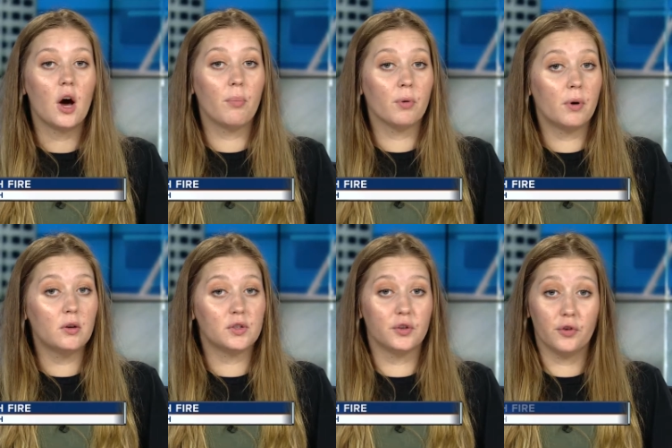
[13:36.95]
A
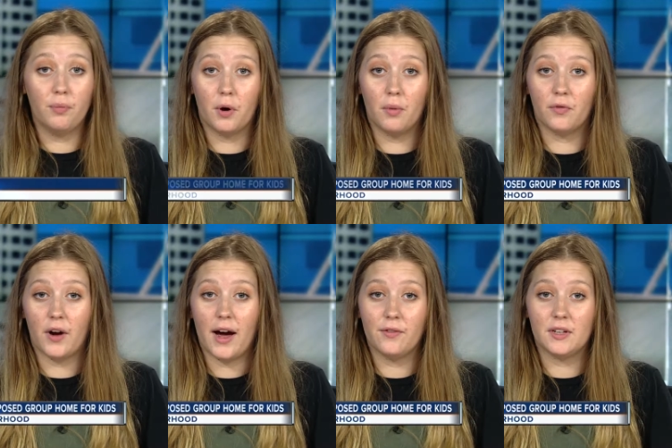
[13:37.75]
proposed group home for
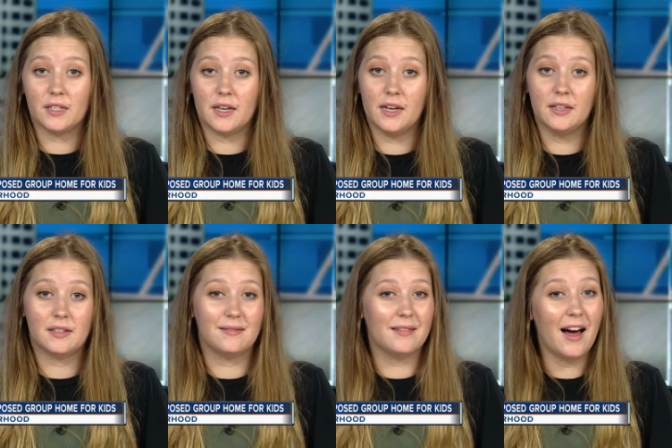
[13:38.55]
at-risk
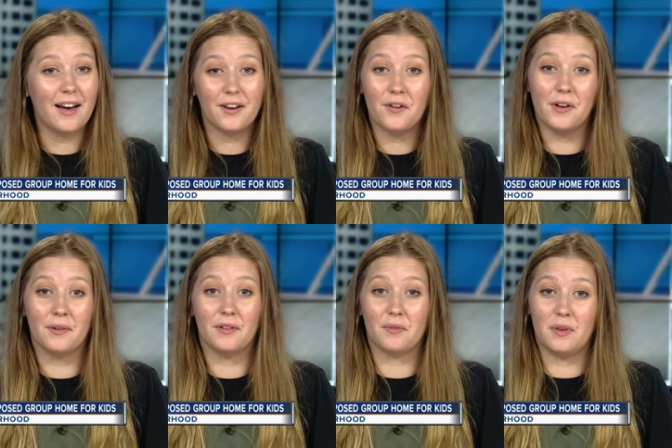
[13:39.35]
kids not going
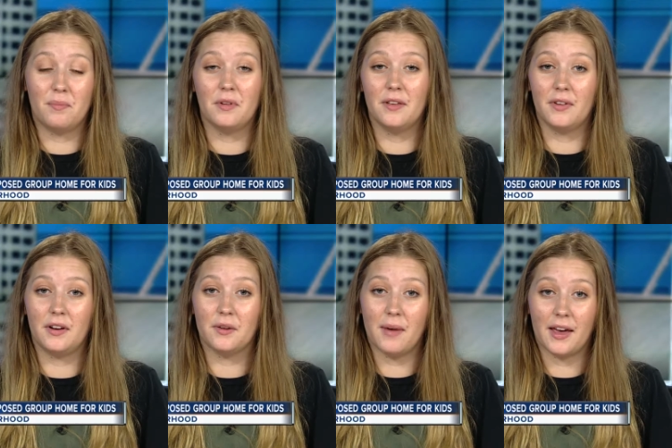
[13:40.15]
with the people living
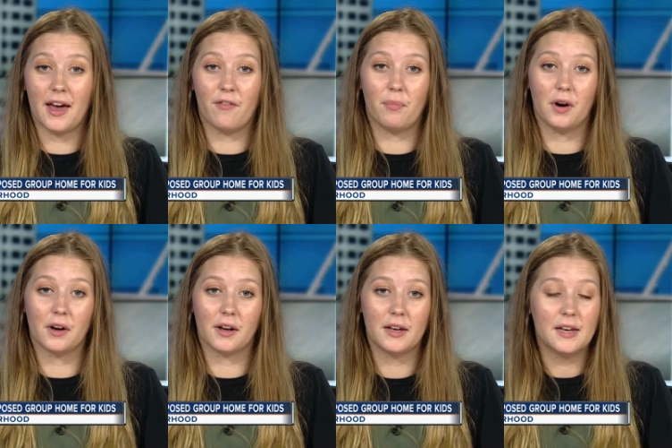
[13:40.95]
near Metcalfe
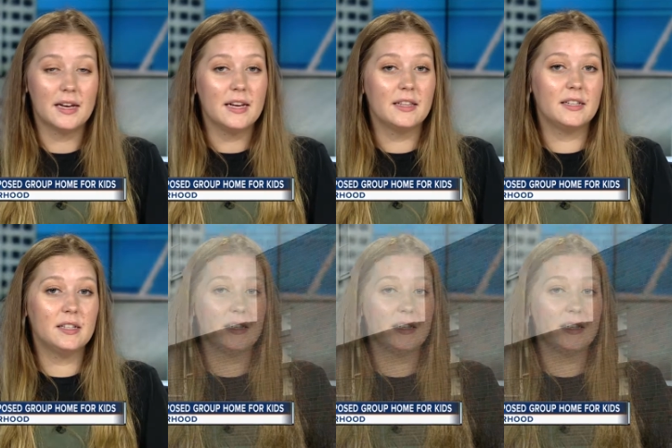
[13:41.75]
Park. This